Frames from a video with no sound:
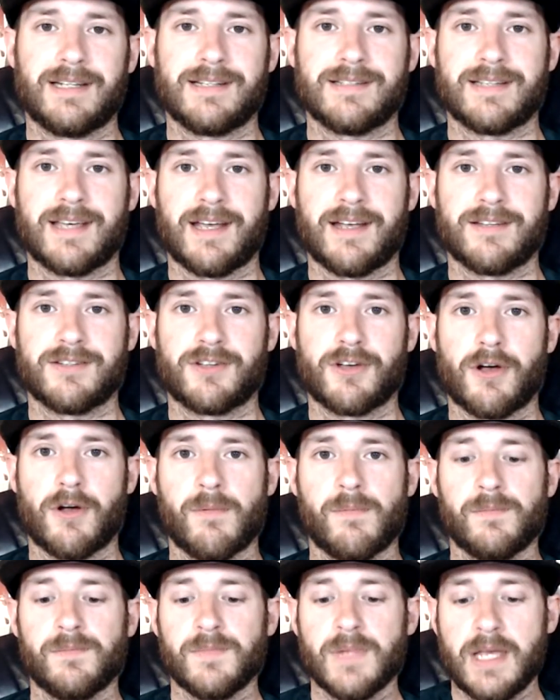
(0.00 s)
his hands
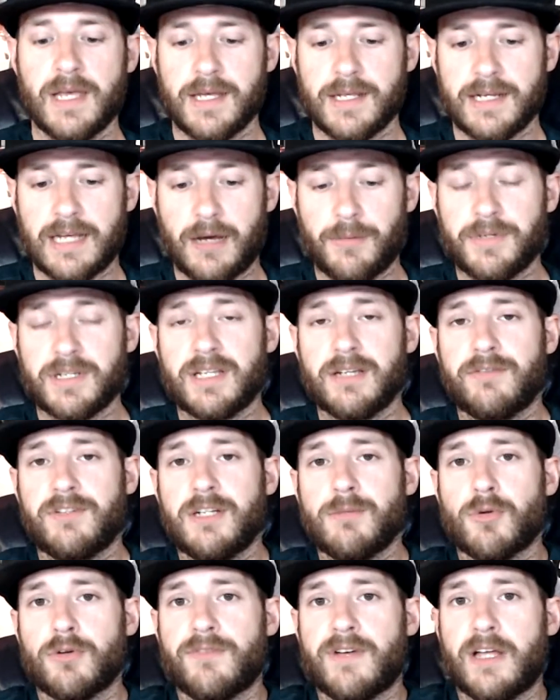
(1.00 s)
go. Now I'm going to give
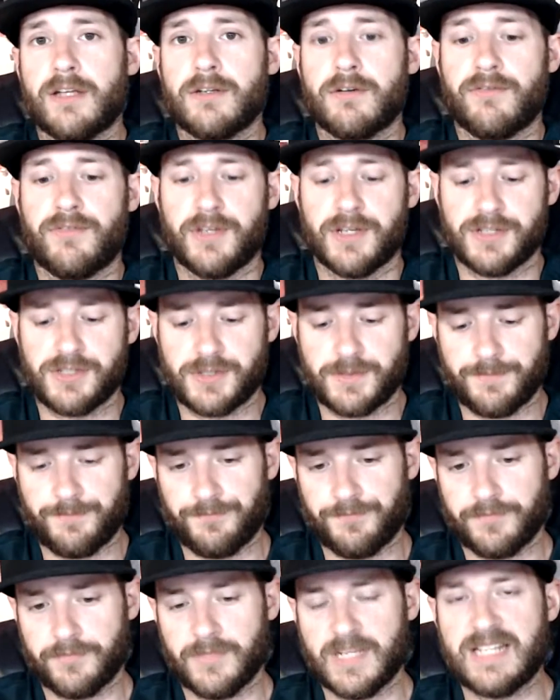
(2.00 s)
Timur value of this.
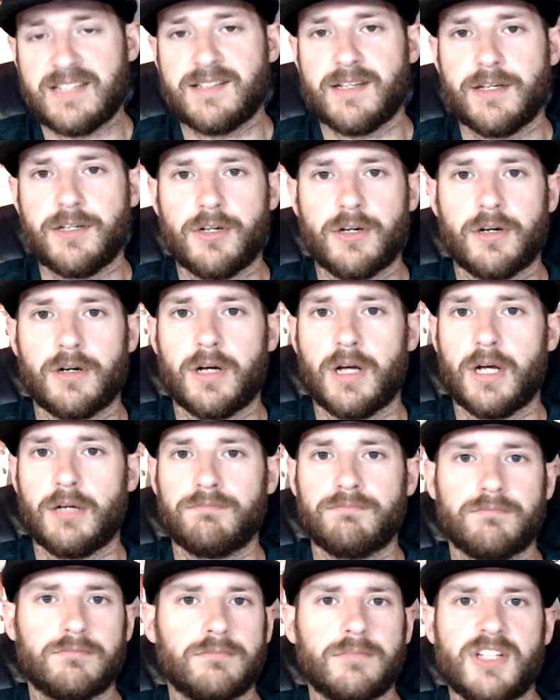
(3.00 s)
Let's say you
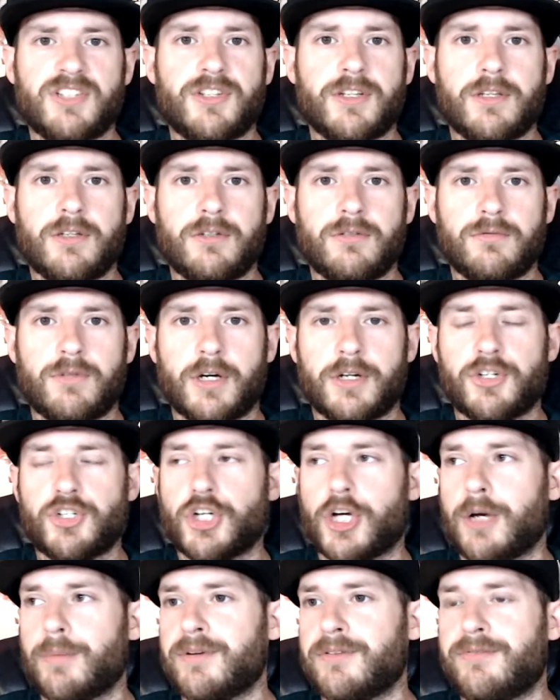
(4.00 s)
got a
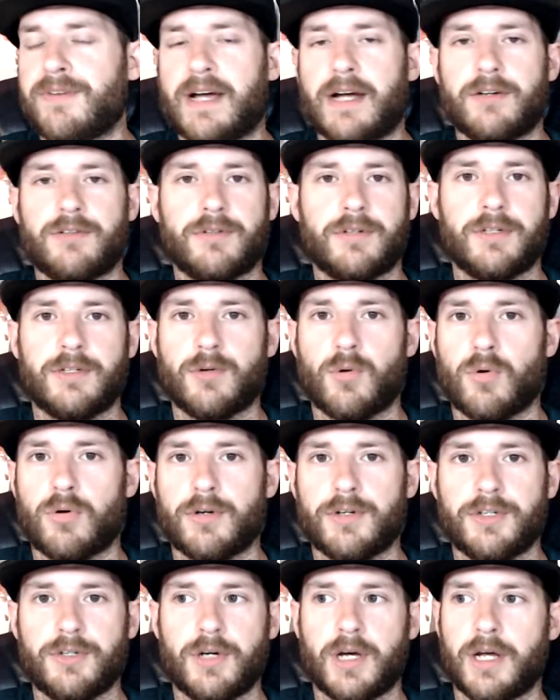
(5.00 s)
job in a factory,
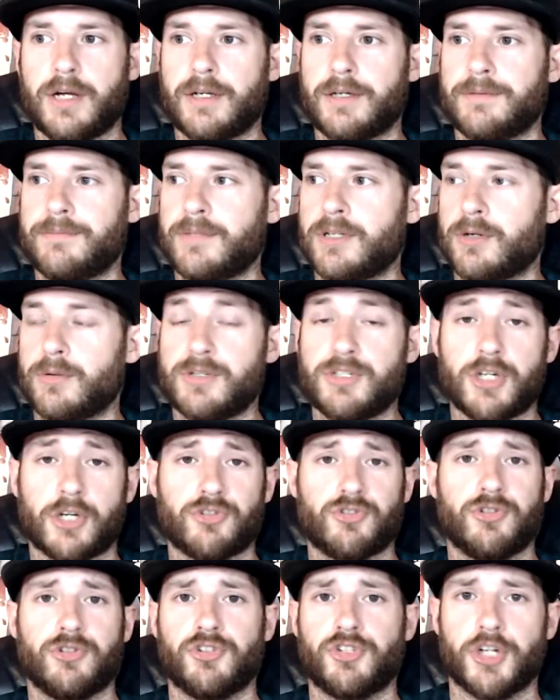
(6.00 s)
or you got a
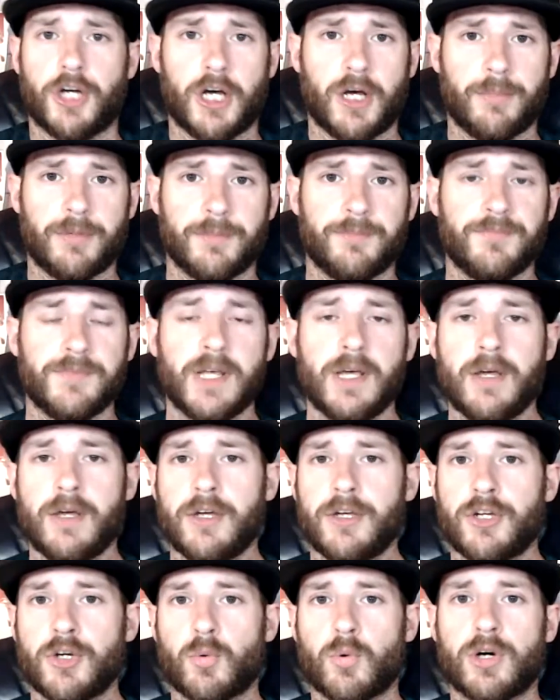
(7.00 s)
industrial job and
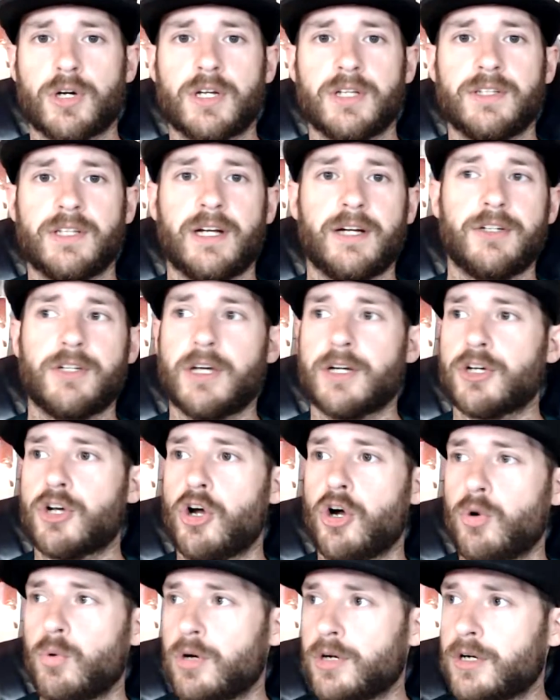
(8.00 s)
you're working there and you got a
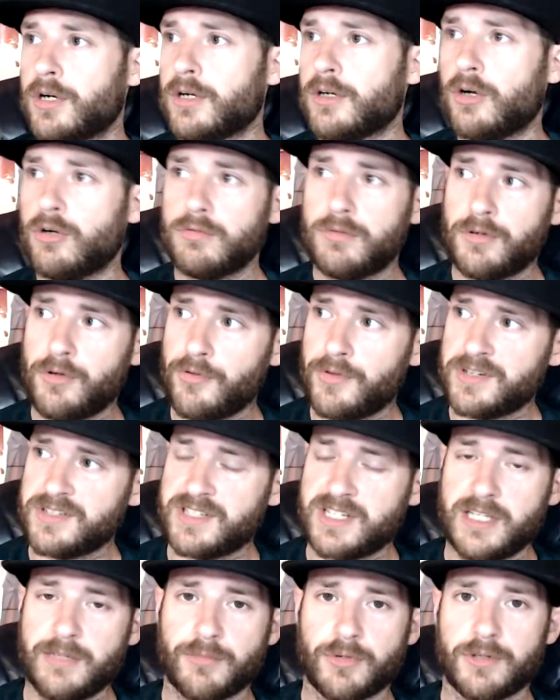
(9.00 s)
coworker. Oh, there's
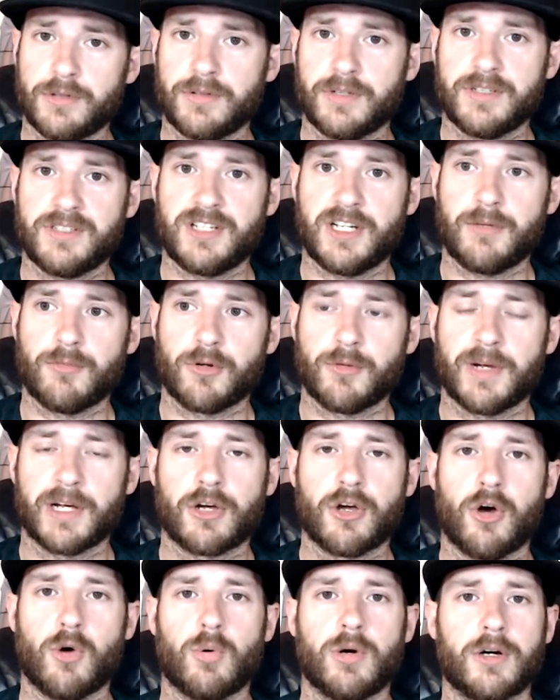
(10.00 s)
Timur, my
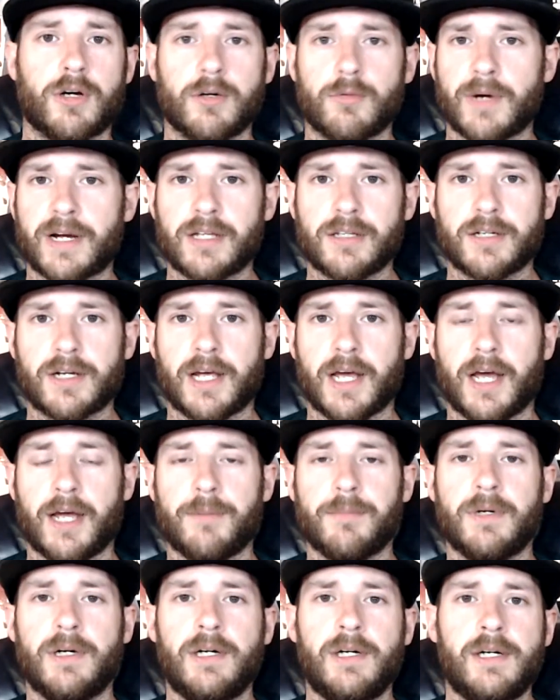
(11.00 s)
coworker, regular
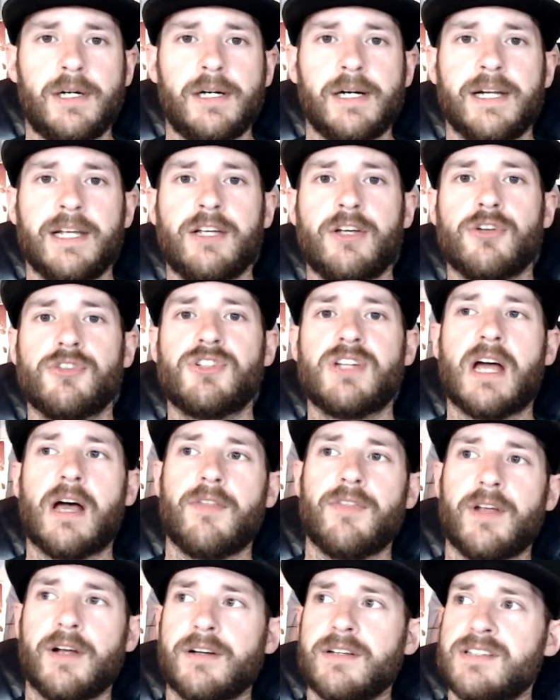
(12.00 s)
guy. He goes
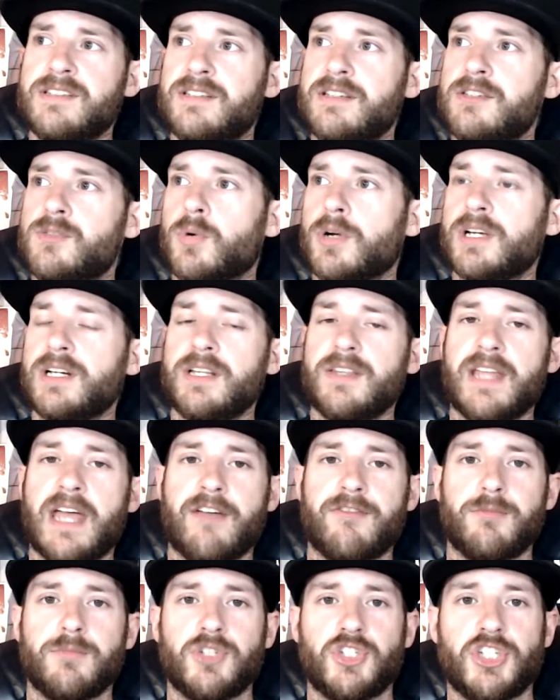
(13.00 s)
down there, he's working in the
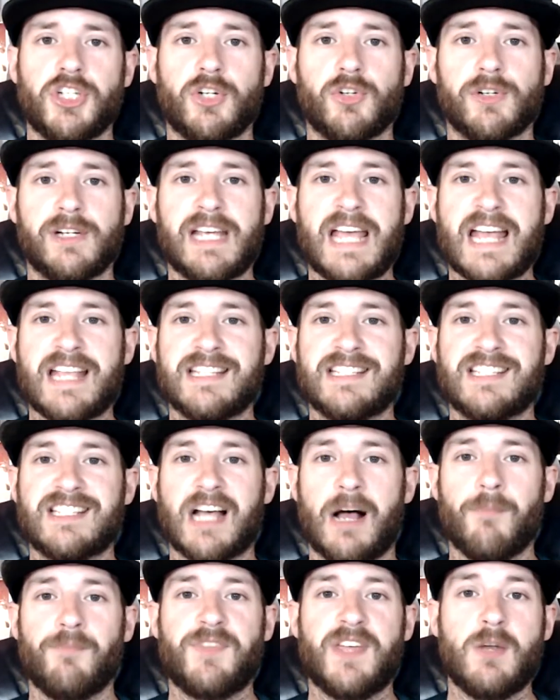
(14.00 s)
heavy machinery, and
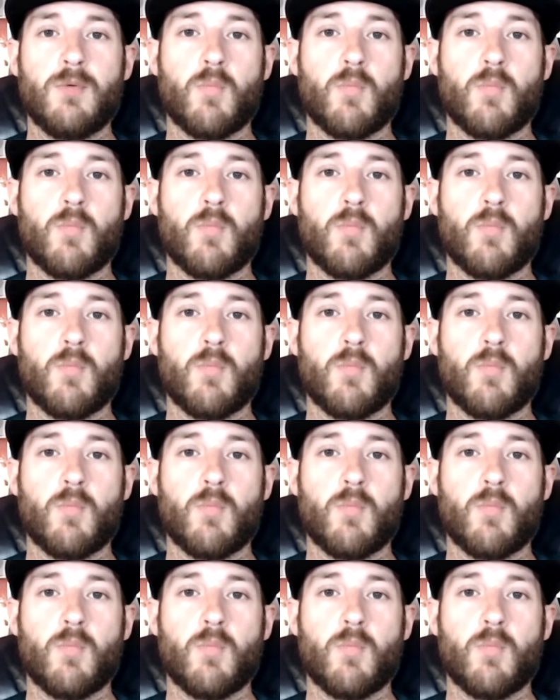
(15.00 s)
something